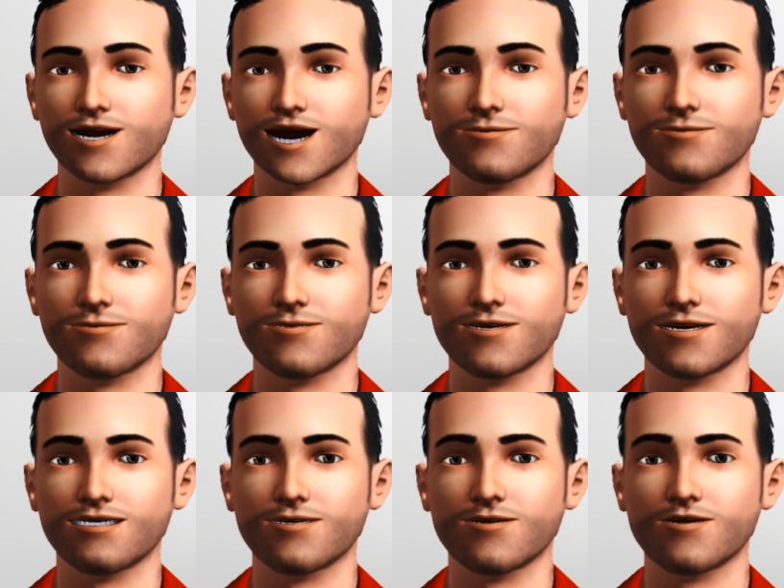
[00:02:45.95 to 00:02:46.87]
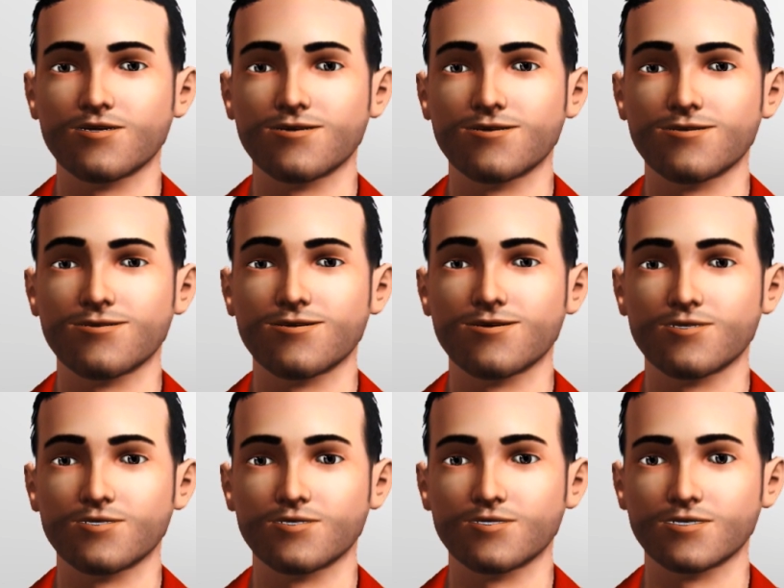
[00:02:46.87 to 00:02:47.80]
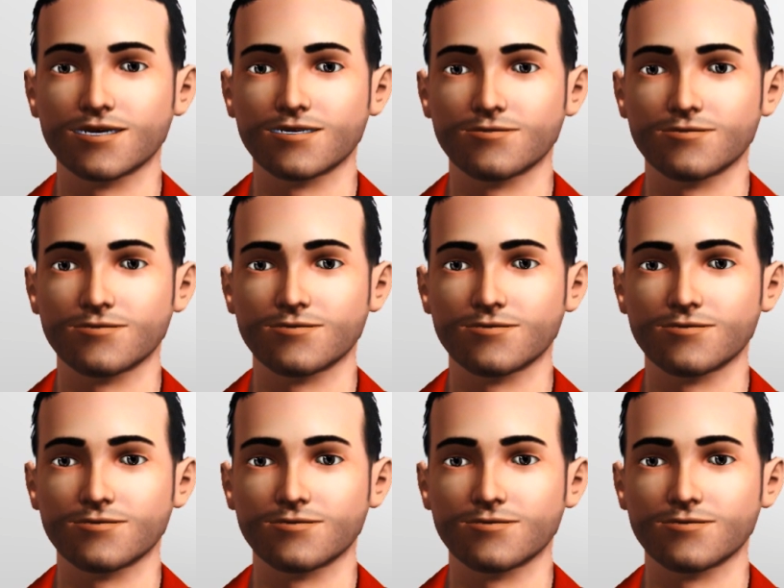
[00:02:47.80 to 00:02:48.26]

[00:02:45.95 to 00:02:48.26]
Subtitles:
and I'd personally talk over the video